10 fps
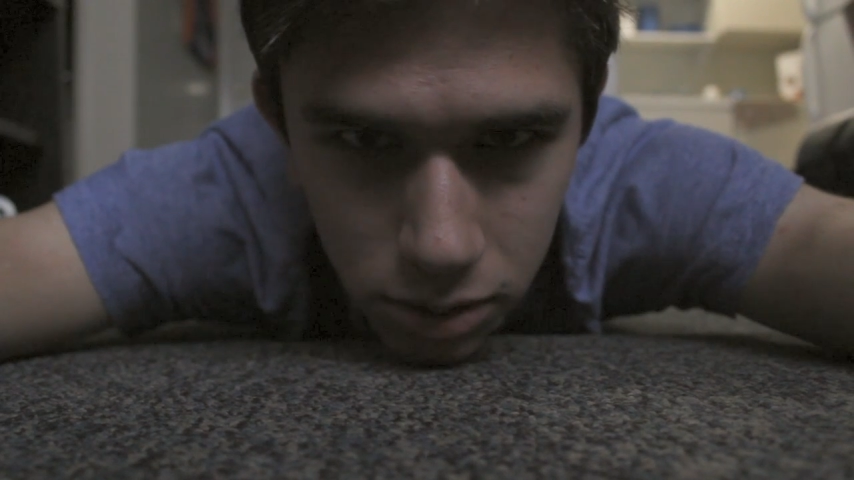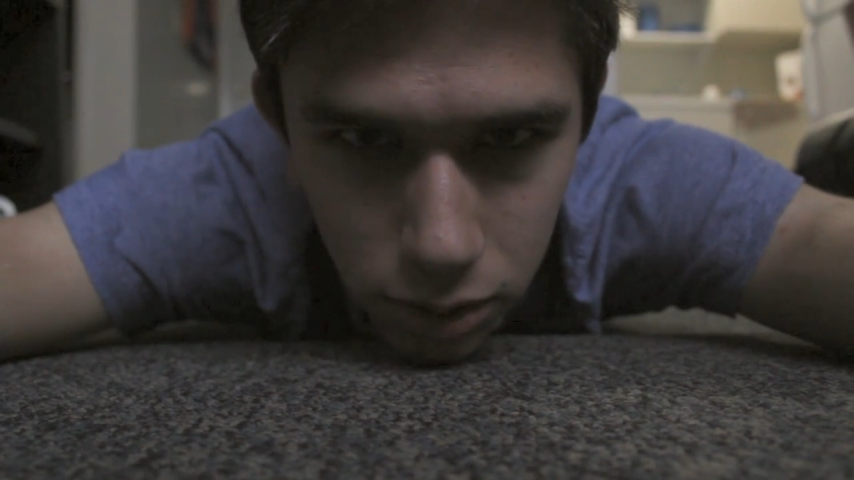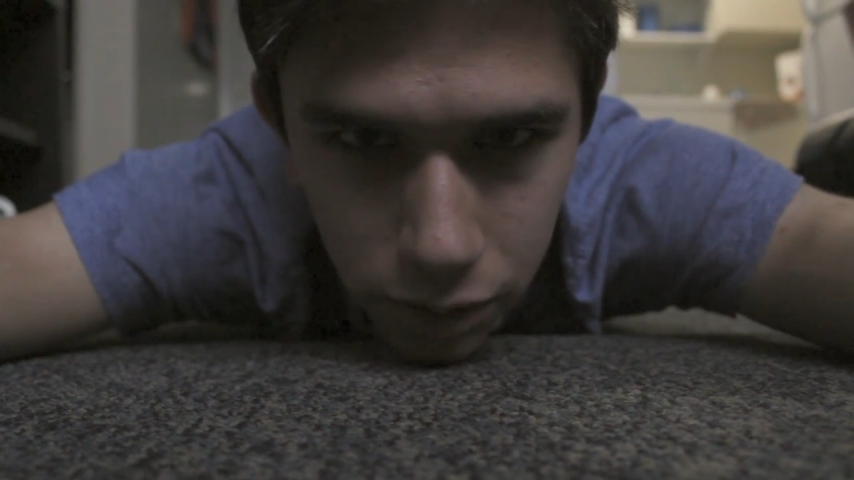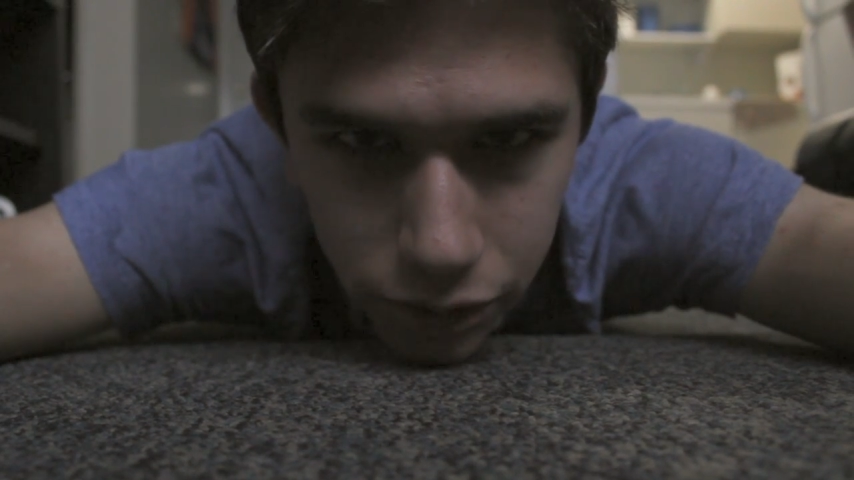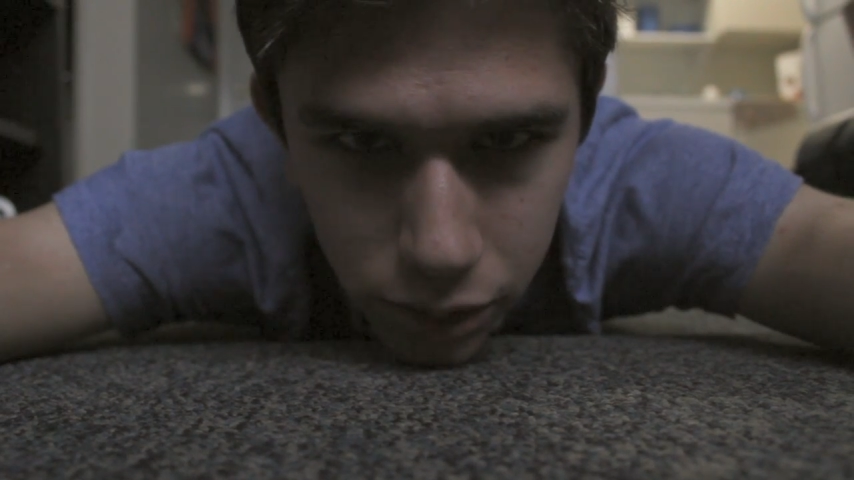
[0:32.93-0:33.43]
to
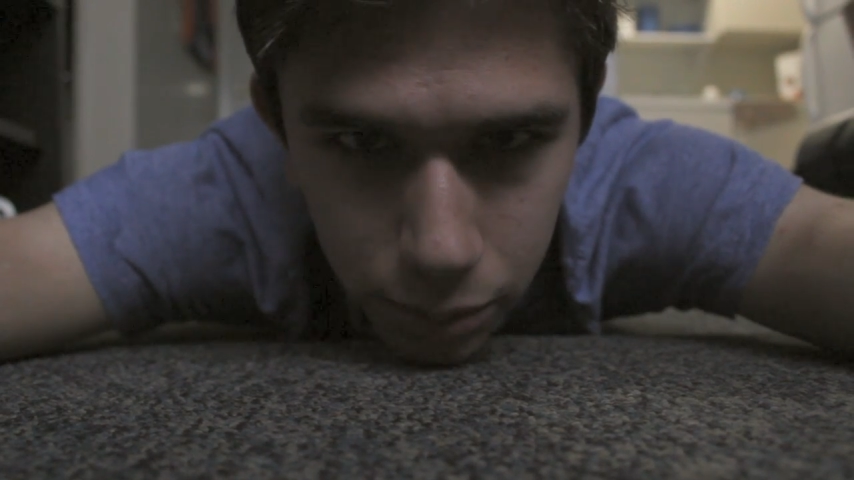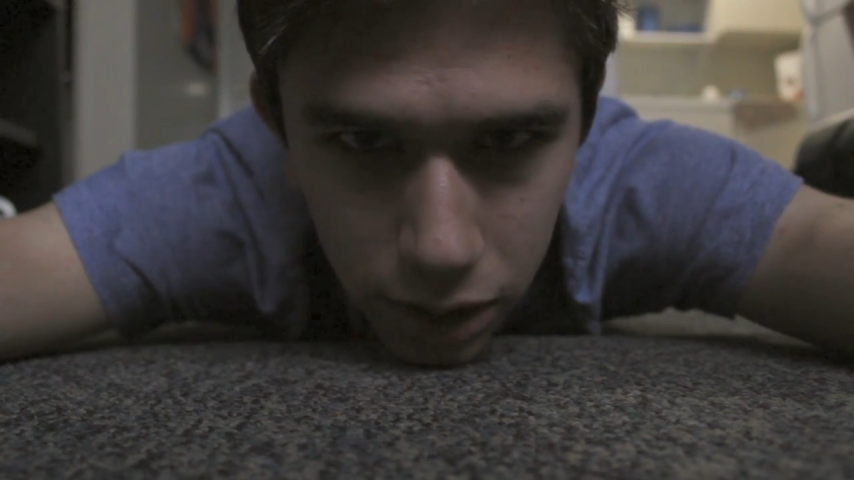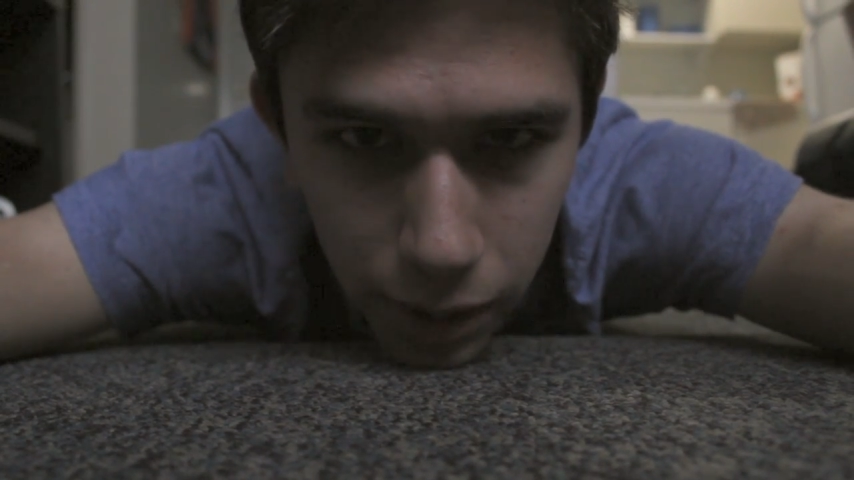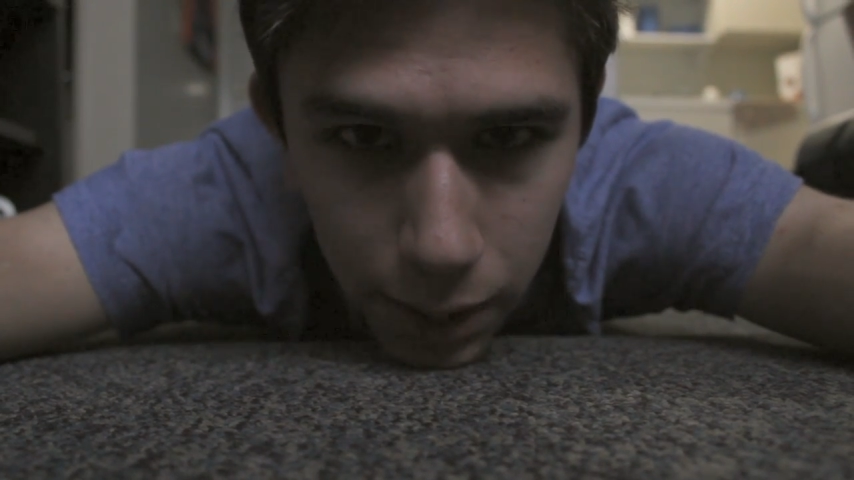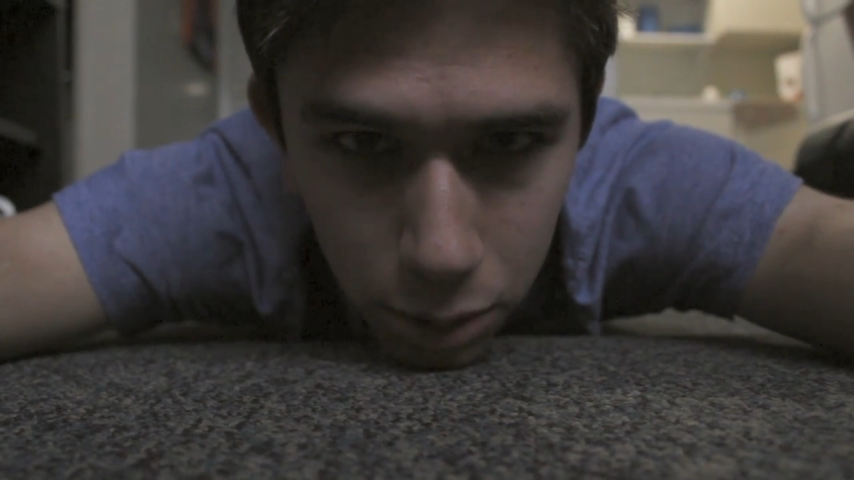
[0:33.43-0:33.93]
refer to
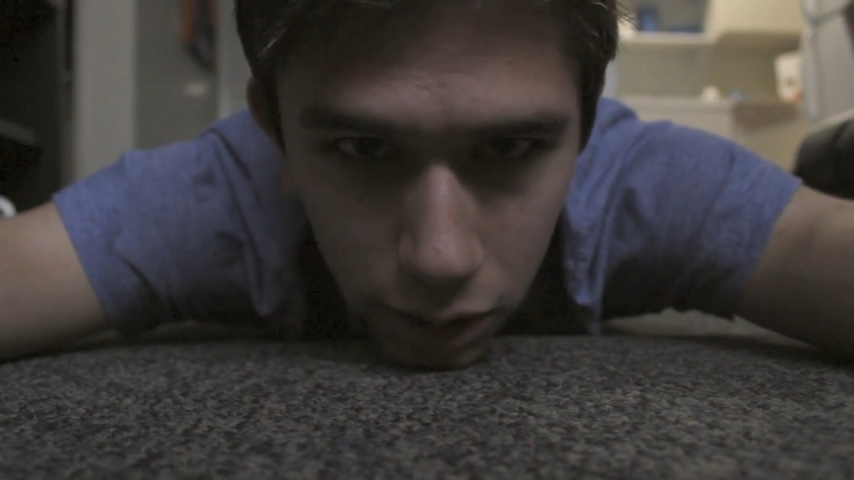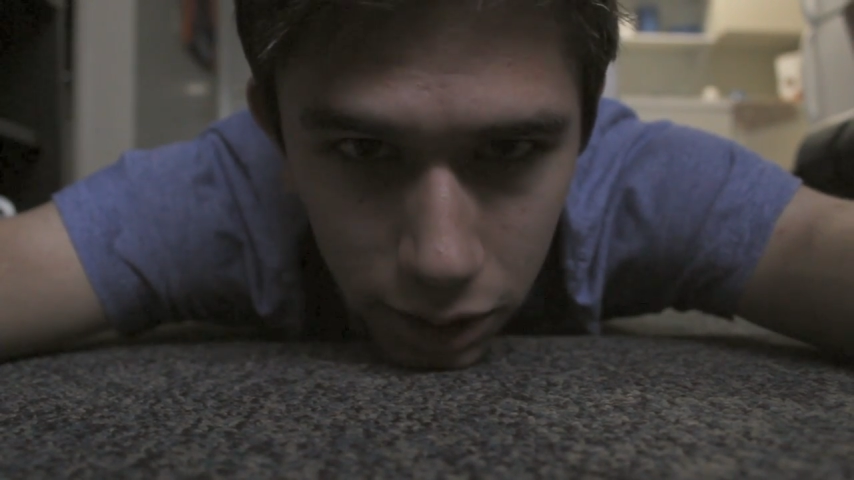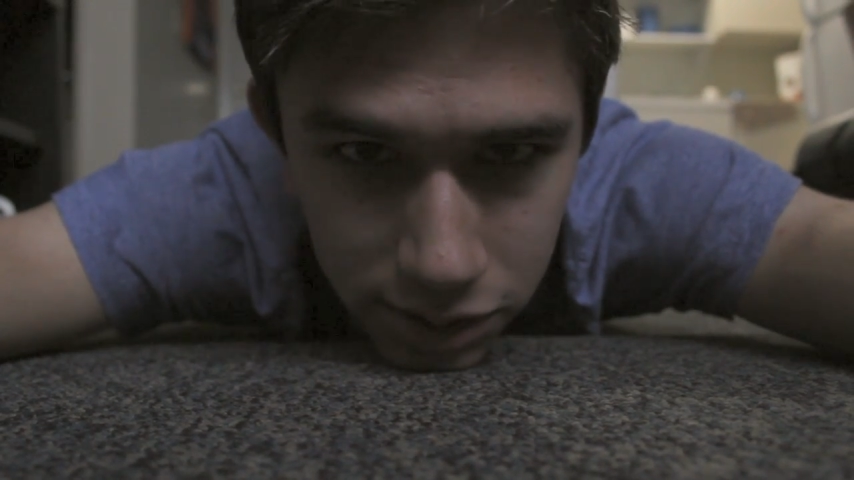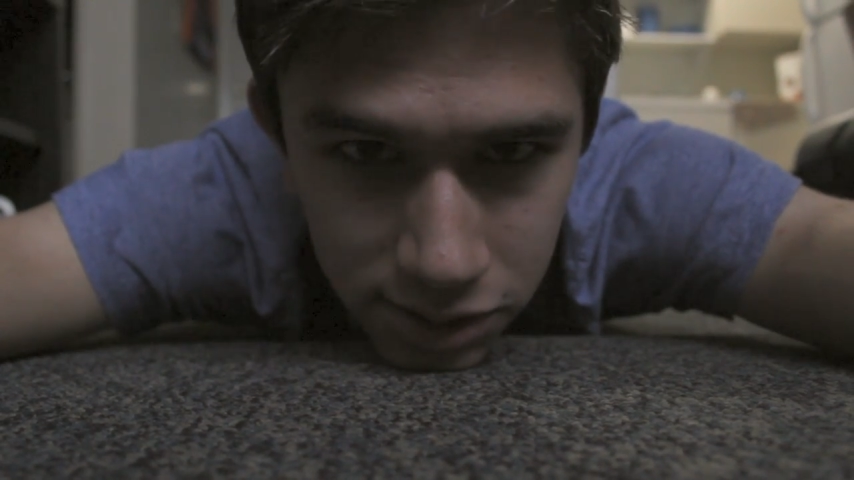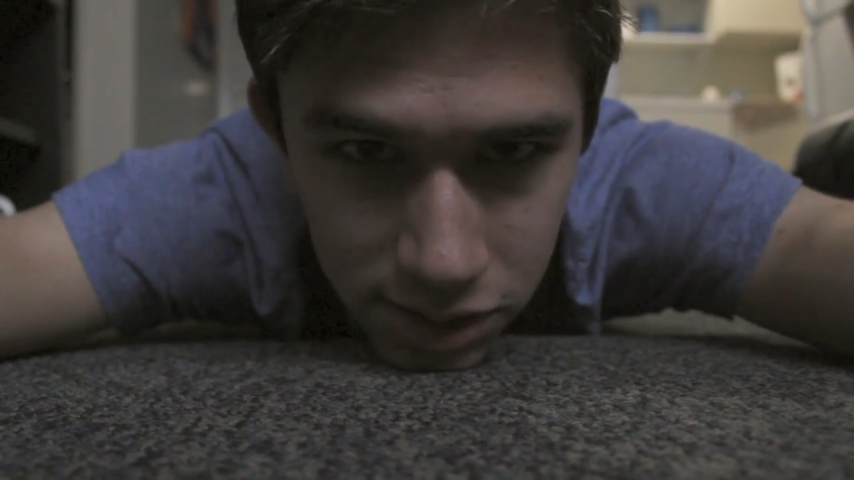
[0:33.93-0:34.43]
bee
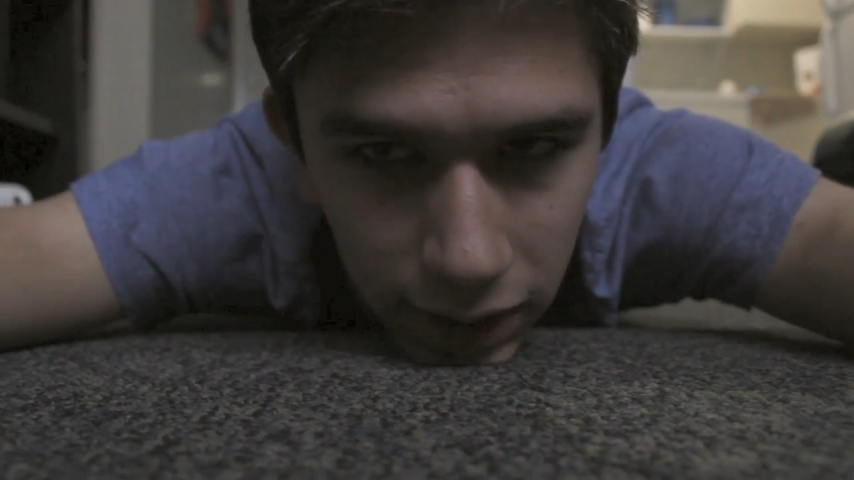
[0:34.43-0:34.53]
byproducts?